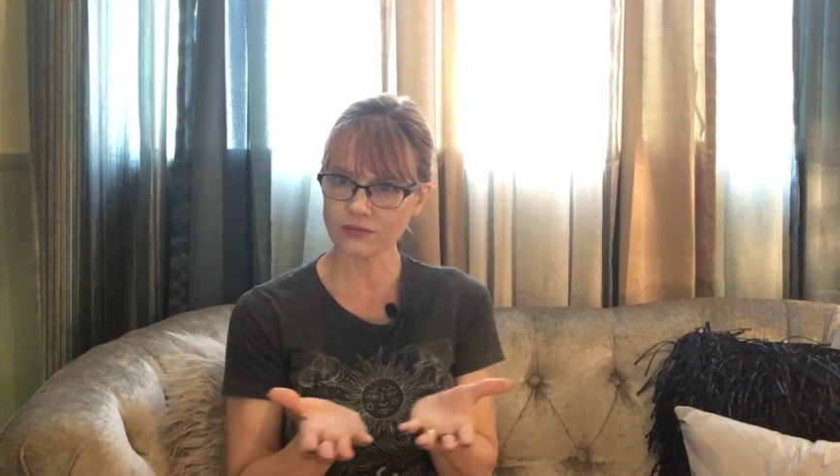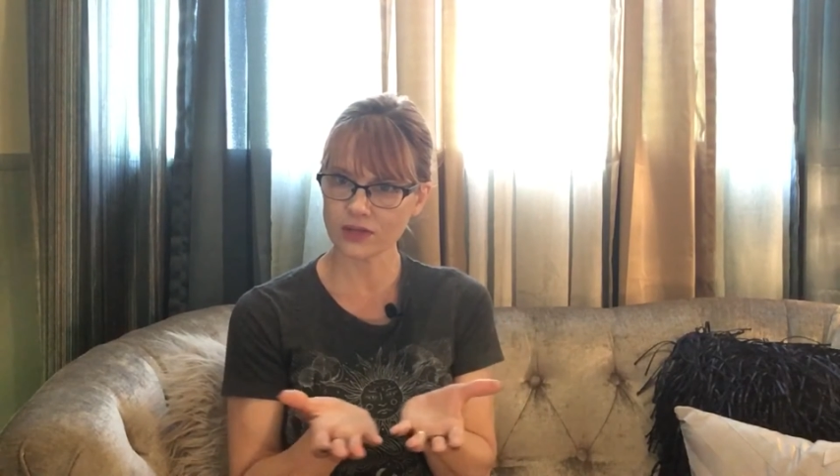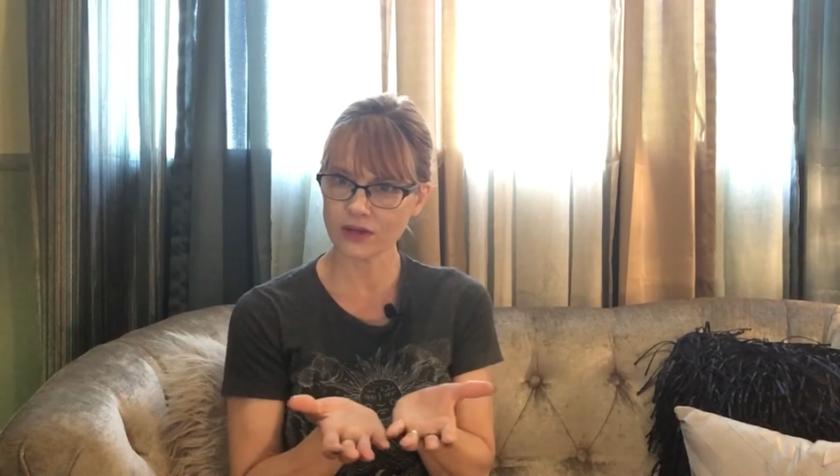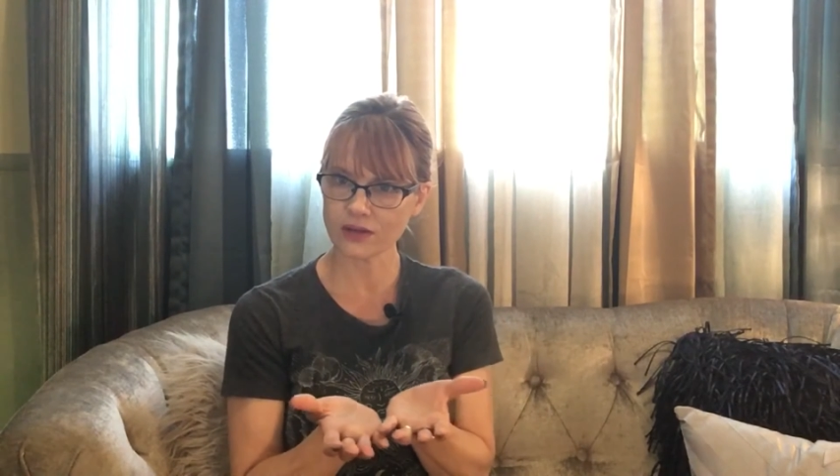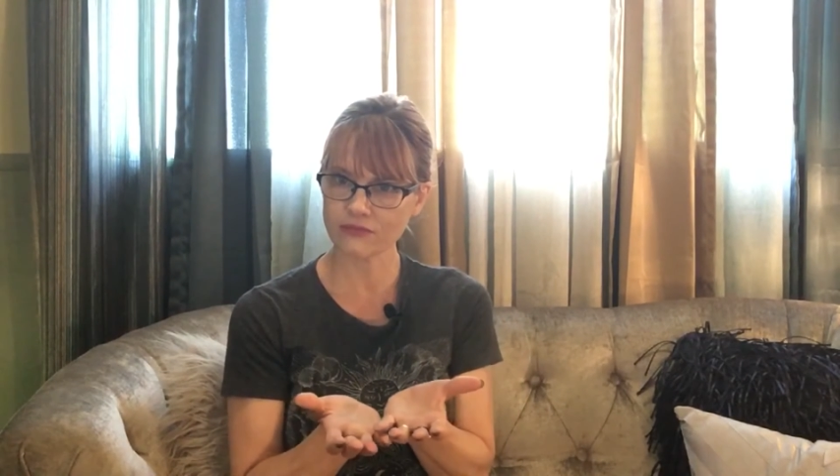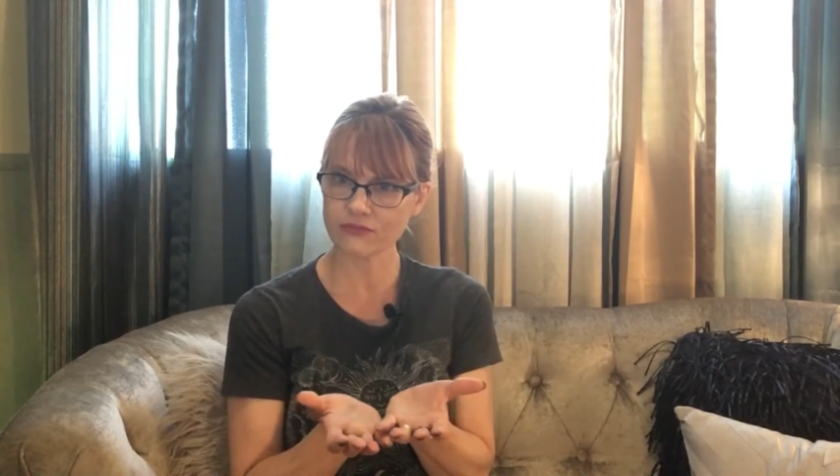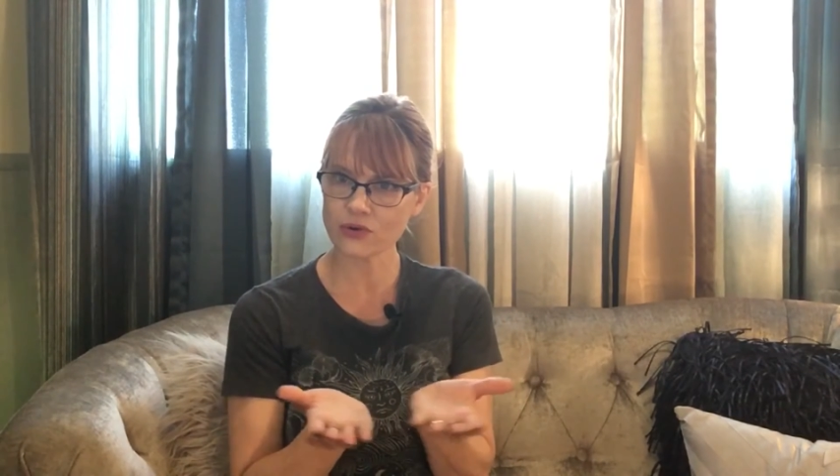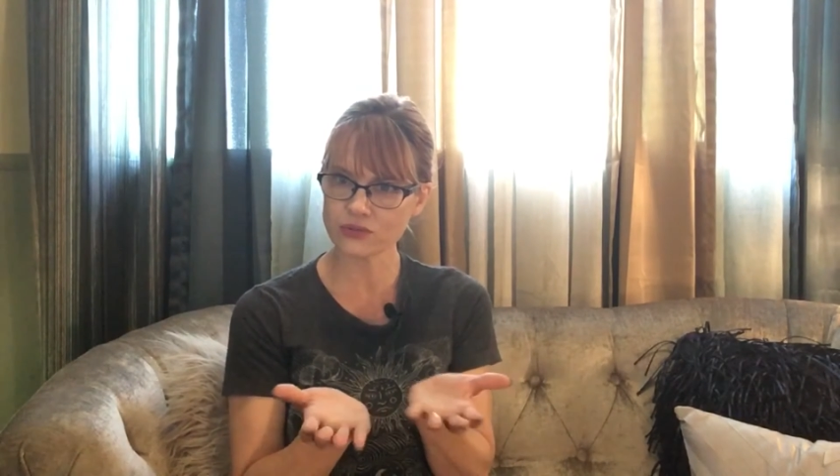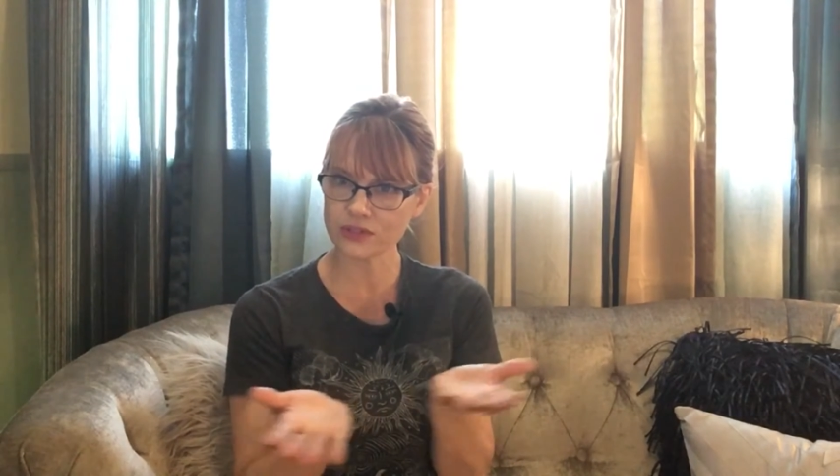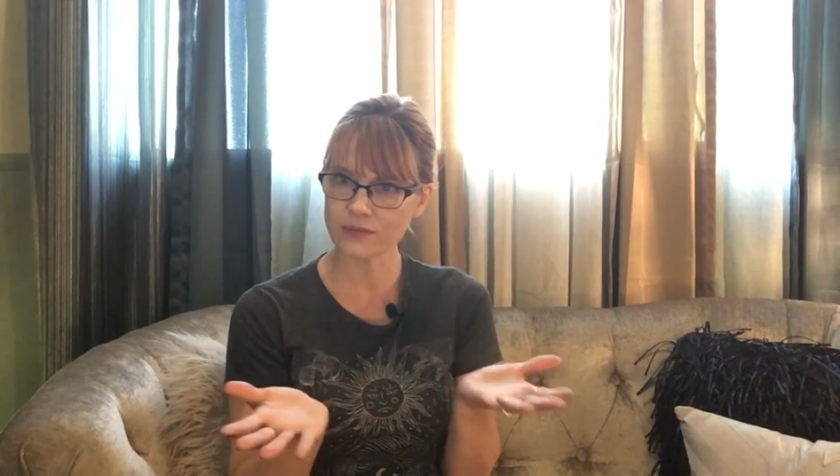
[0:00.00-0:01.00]
a
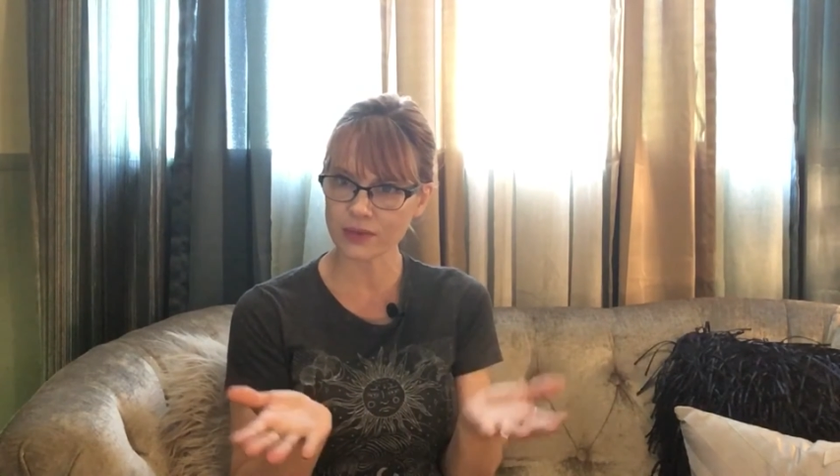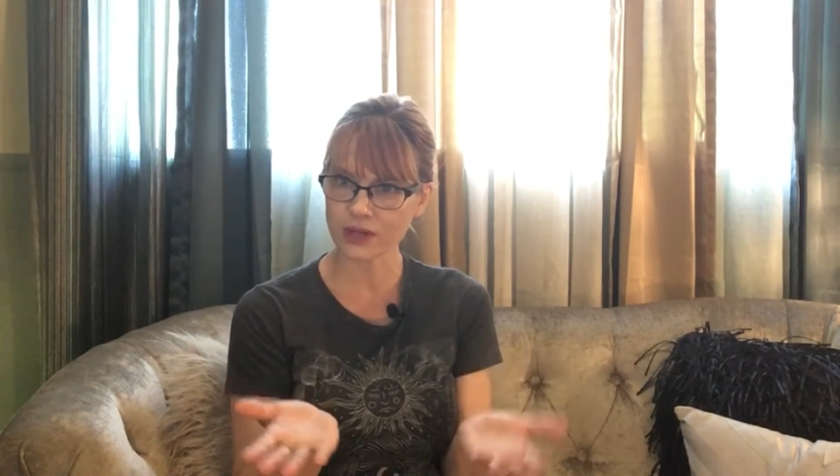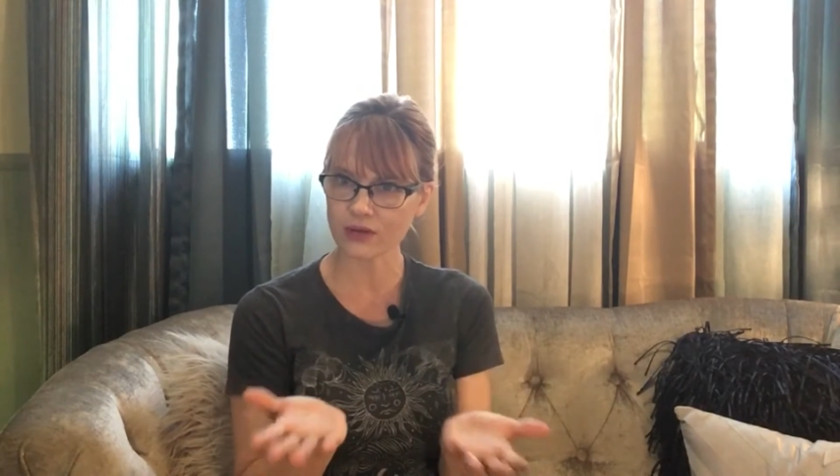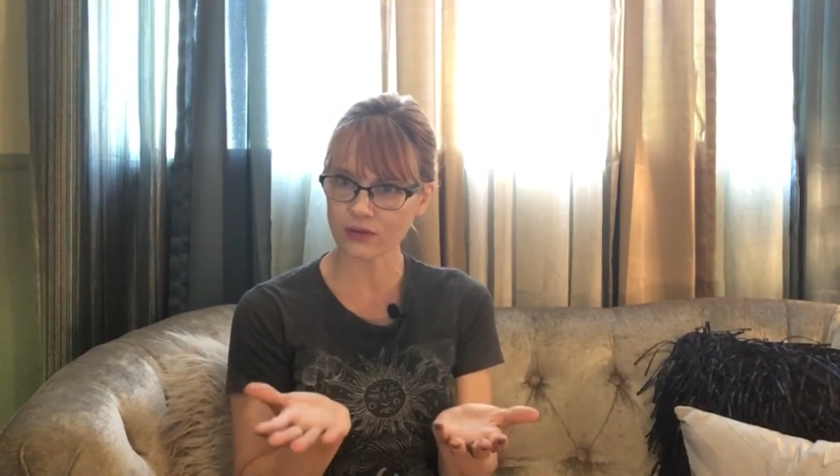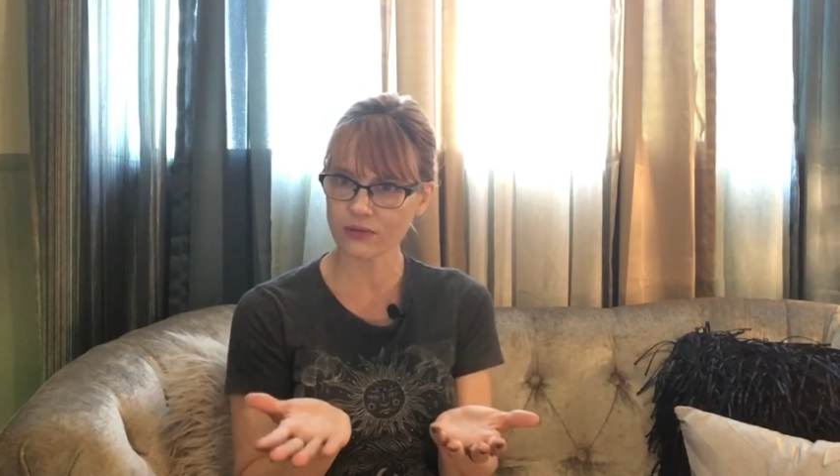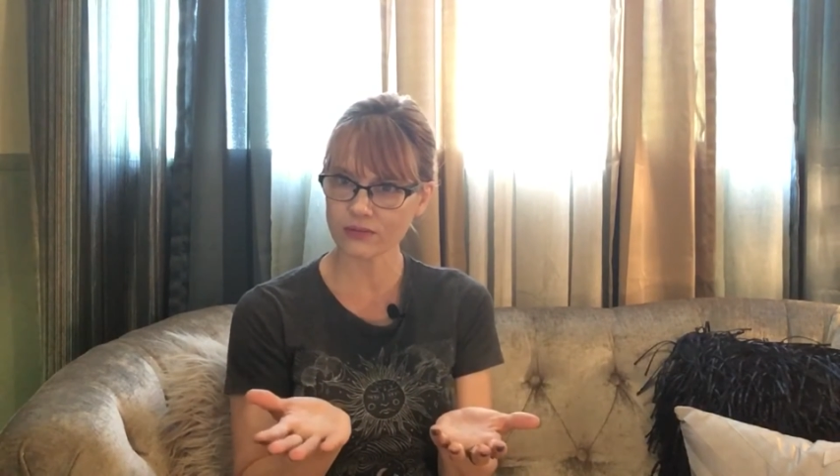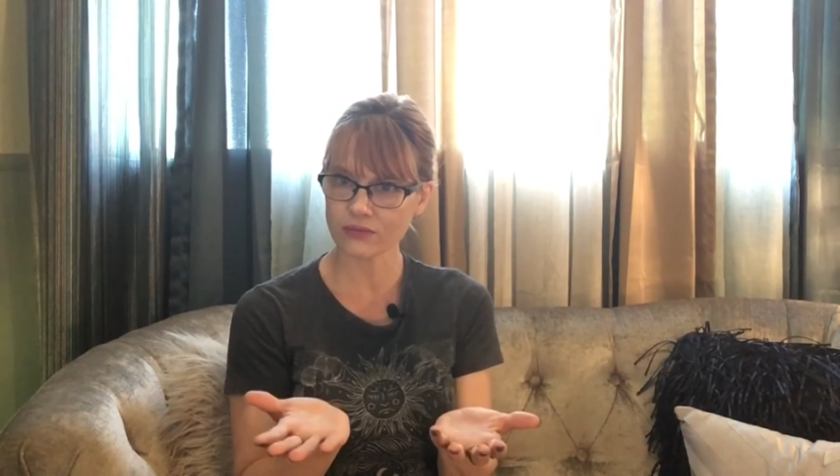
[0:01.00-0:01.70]
frozen meal